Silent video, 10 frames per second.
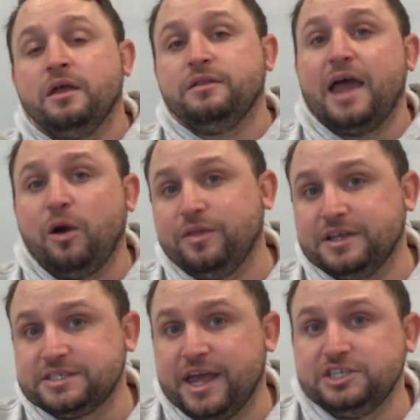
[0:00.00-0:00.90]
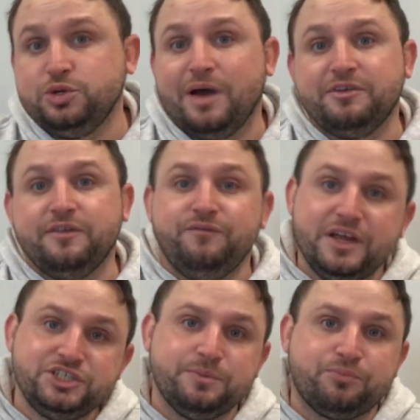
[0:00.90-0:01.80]
Now in this case, you have a
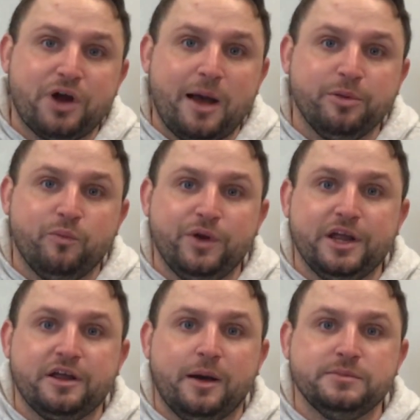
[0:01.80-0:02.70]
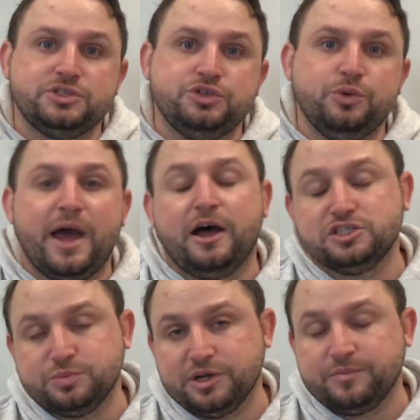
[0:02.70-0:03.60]
division problem when it comes to
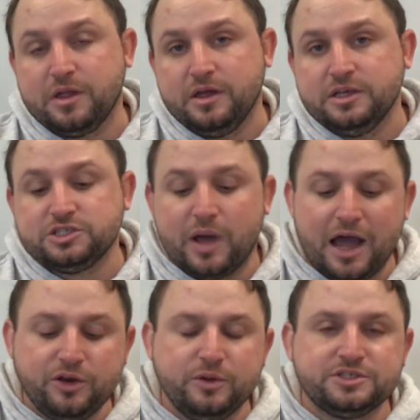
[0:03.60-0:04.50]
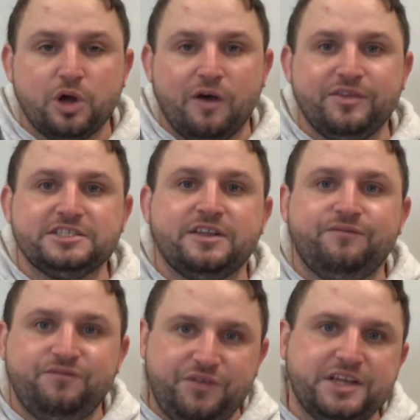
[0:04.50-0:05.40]
algebra. So how do you solve this
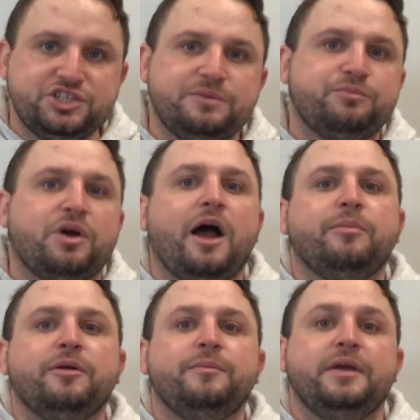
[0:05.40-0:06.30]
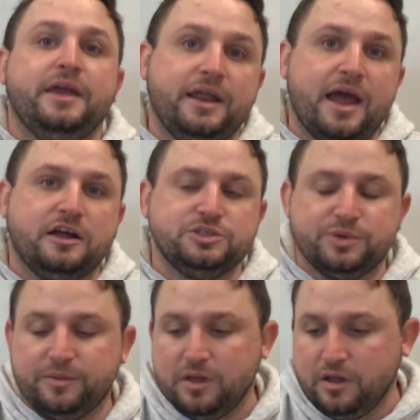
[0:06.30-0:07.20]
division problem in algebra?